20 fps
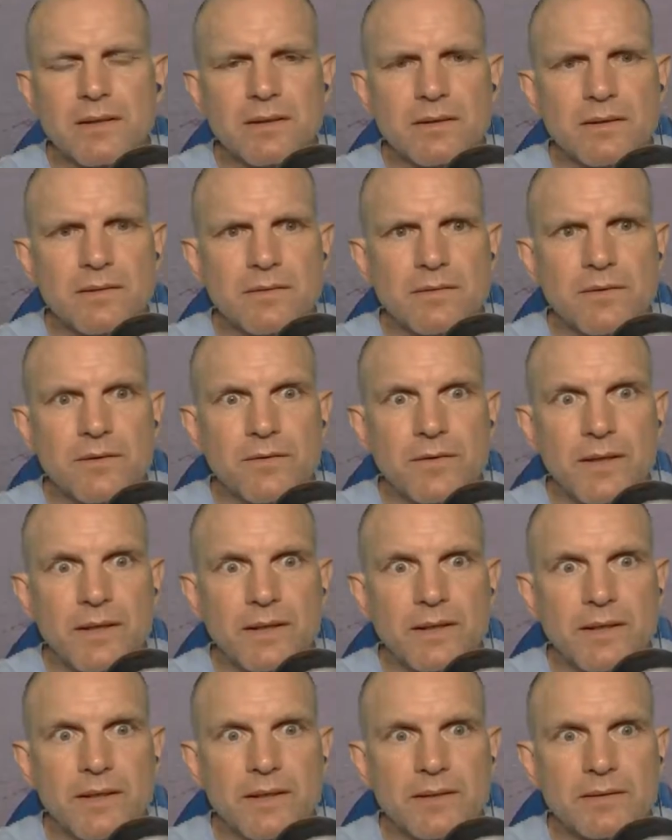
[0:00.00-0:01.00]
of the flight
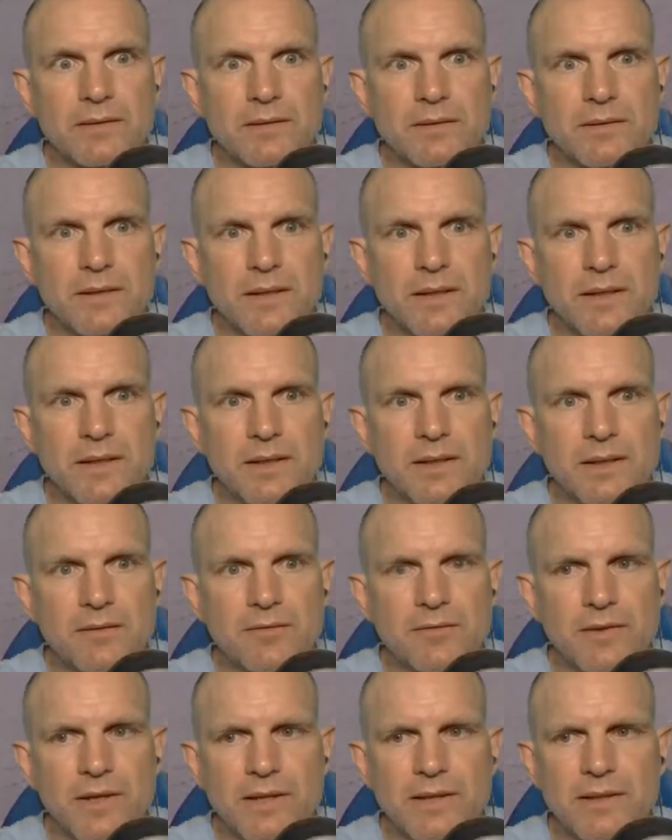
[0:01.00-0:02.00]
decks, and
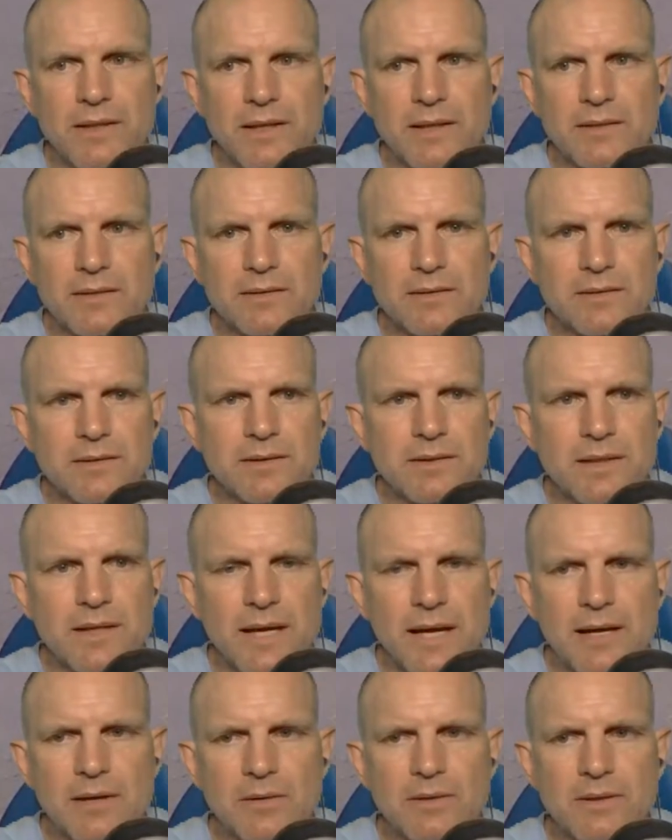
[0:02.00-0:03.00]
flight decks
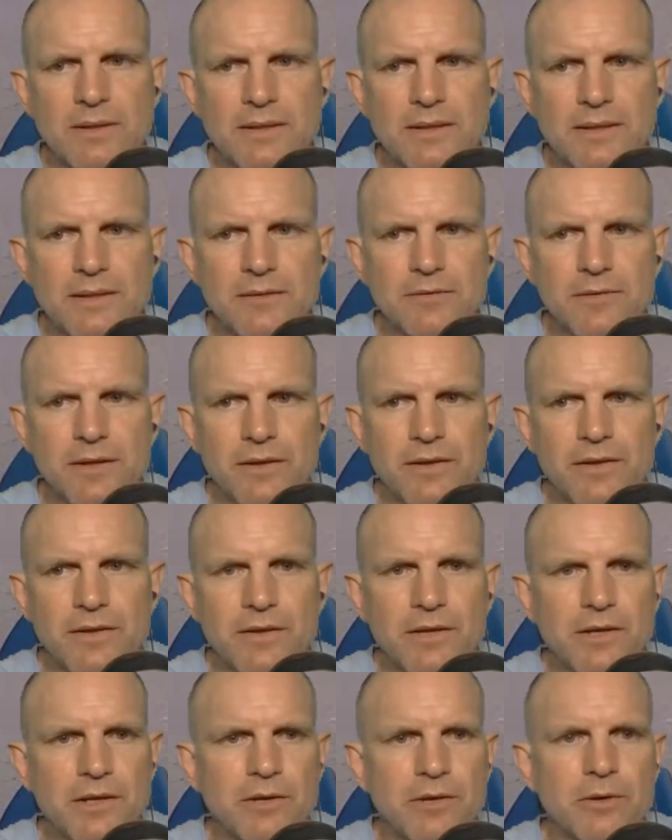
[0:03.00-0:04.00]
outlive
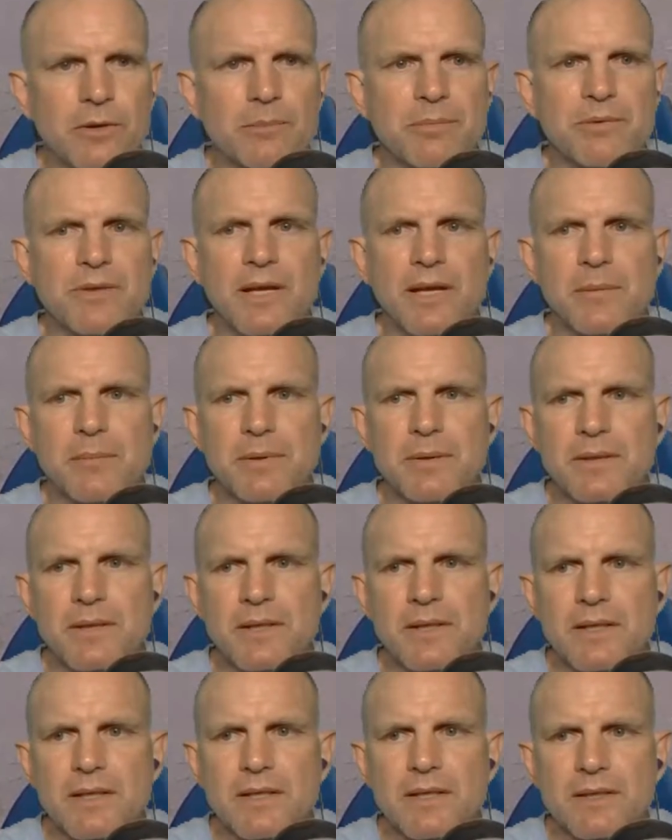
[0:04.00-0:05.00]
their grip tape.
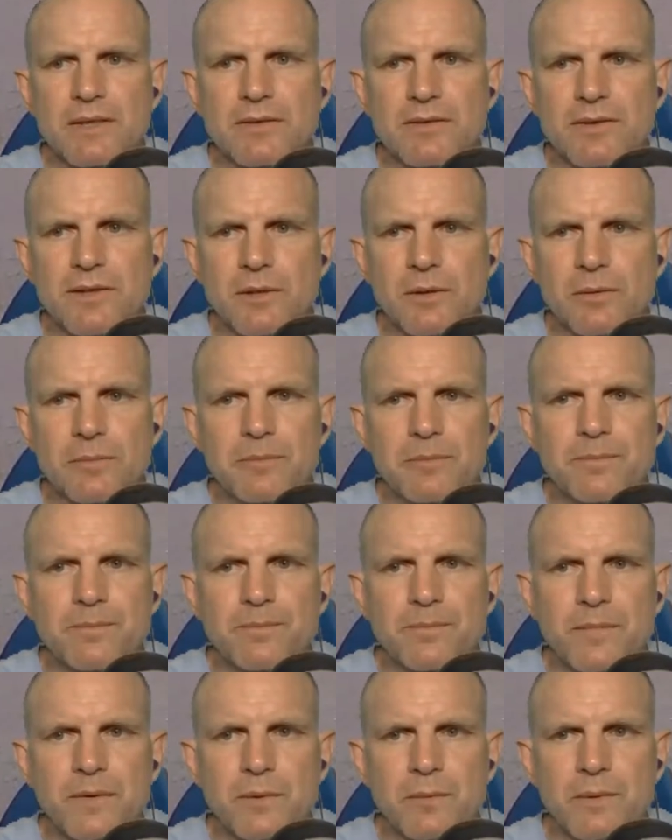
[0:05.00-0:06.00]
So
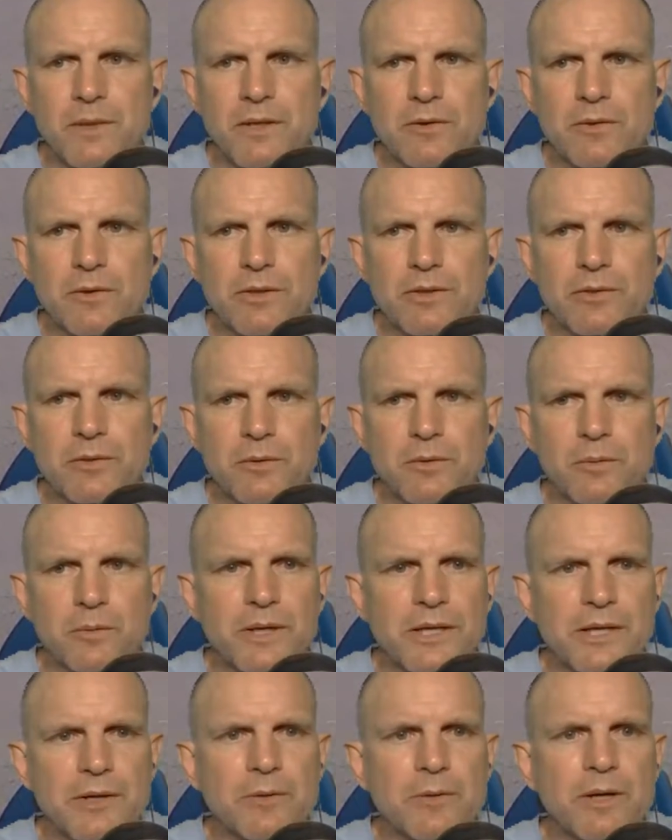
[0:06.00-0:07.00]
we are going to
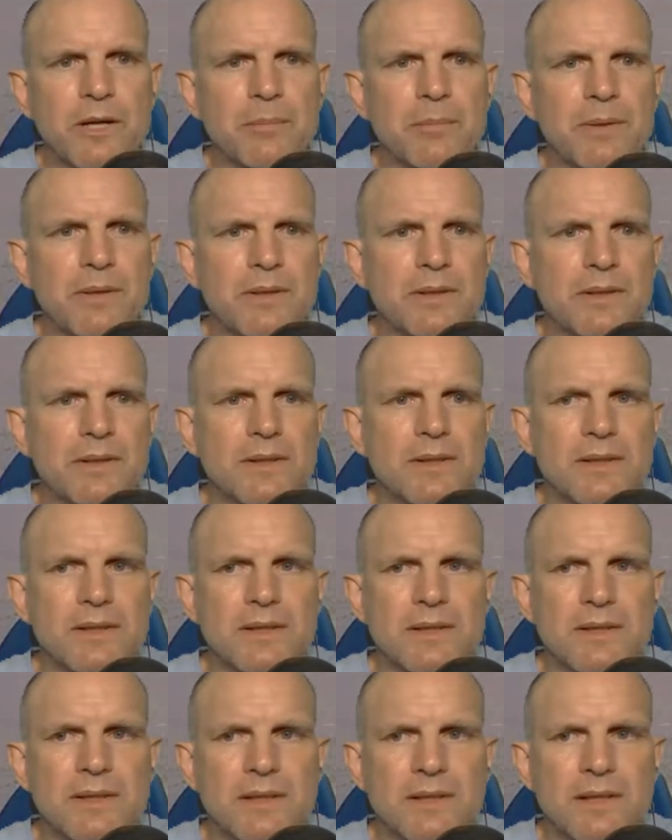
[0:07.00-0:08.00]
re-grip
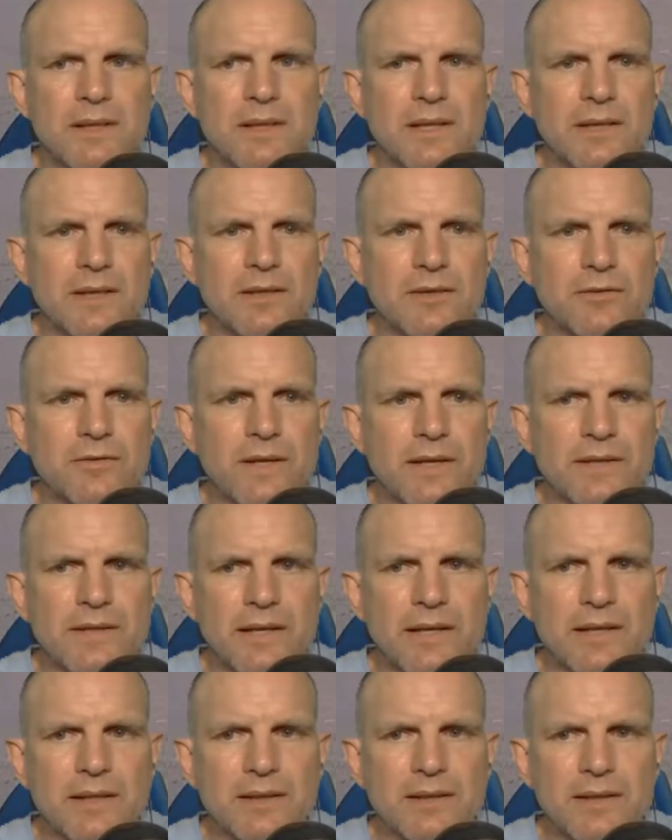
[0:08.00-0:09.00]
this flight
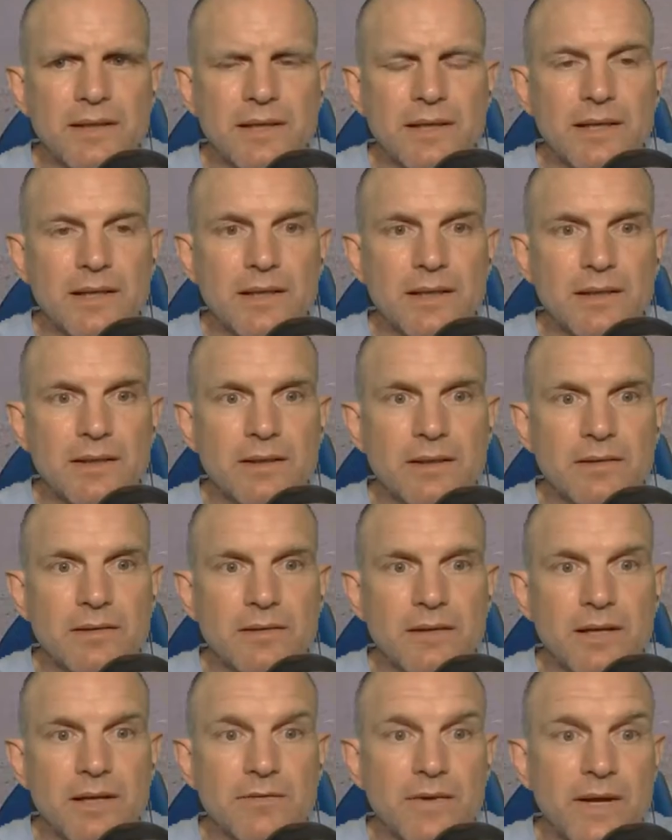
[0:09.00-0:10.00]
deck, and there's a
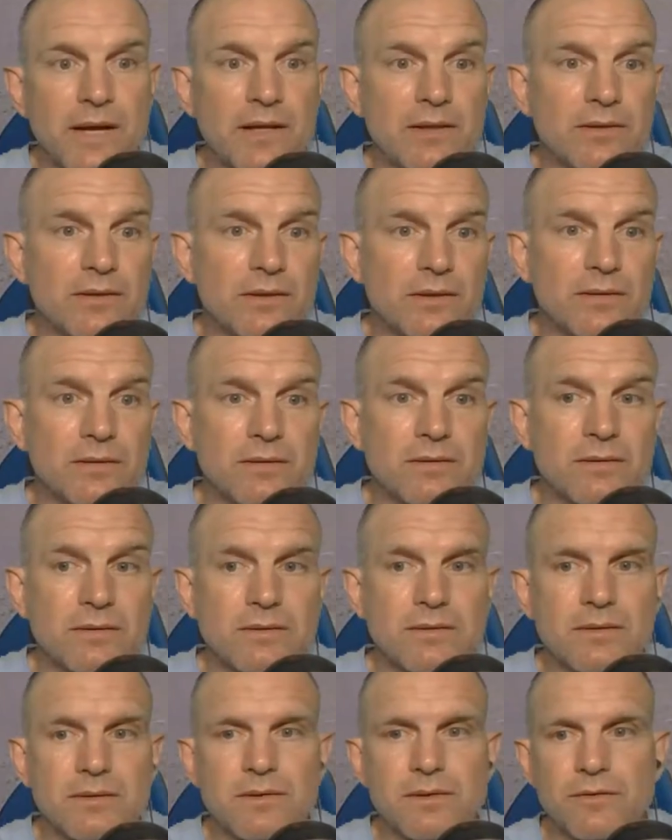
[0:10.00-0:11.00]
lot of advantages
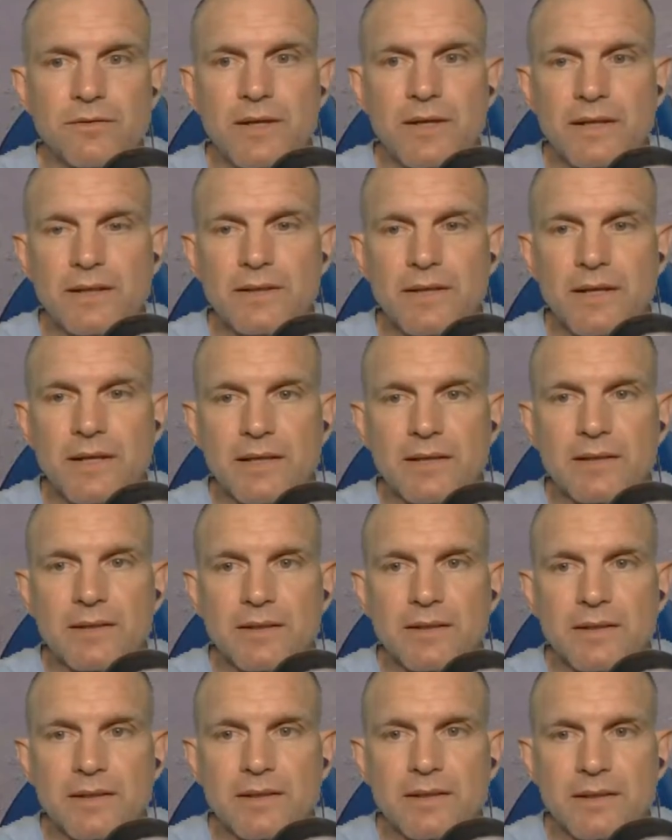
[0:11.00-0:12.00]
to a flight deck.
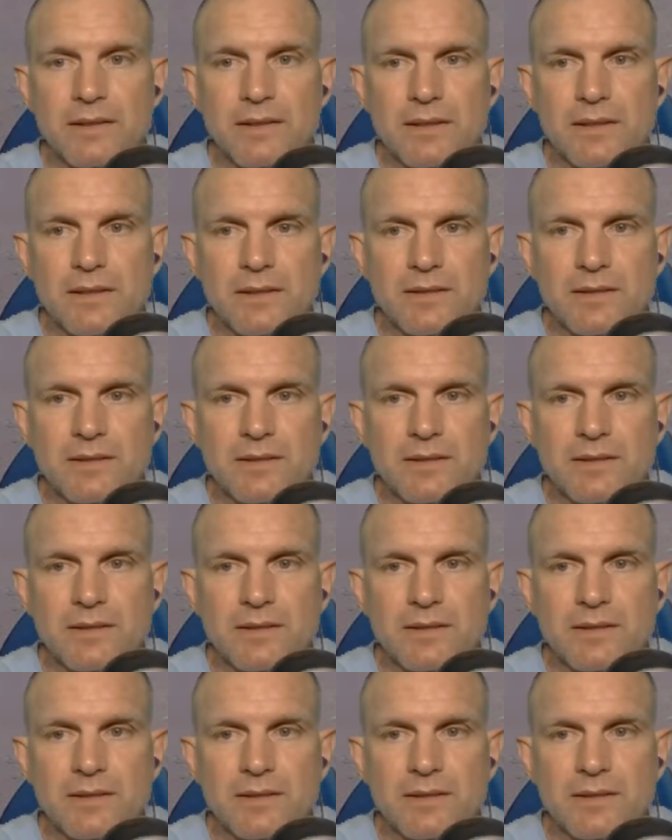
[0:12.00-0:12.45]
You